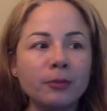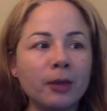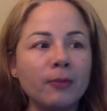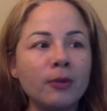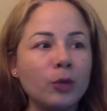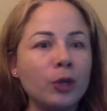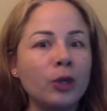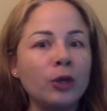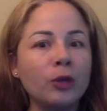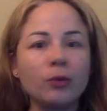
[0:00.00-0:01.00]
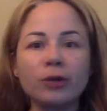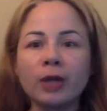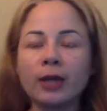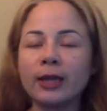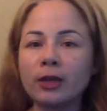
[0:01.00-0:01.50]
Maybe we're
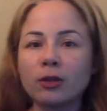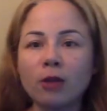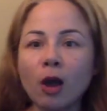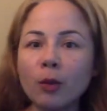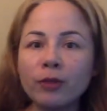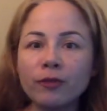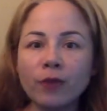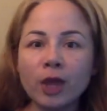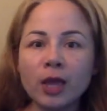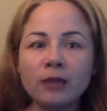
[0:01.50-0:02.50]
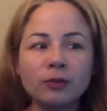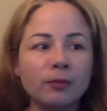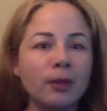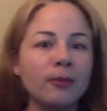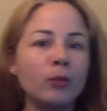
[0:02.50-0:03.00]
not getting along with friends.
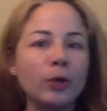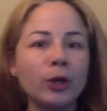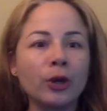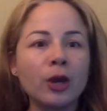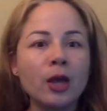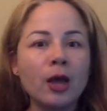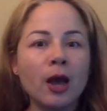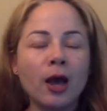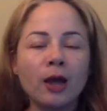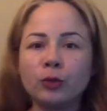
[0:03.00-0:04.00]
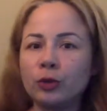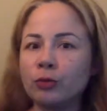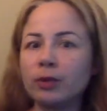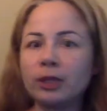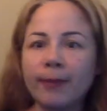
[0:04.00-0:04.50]
Maybe we're doing
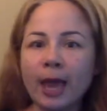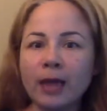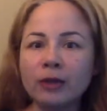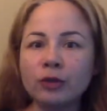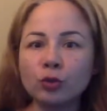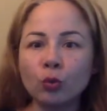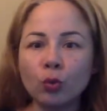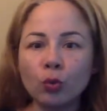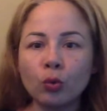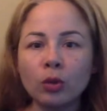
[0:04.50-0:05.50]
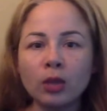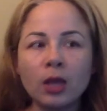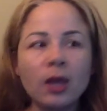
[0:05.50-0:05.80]
really bad in school.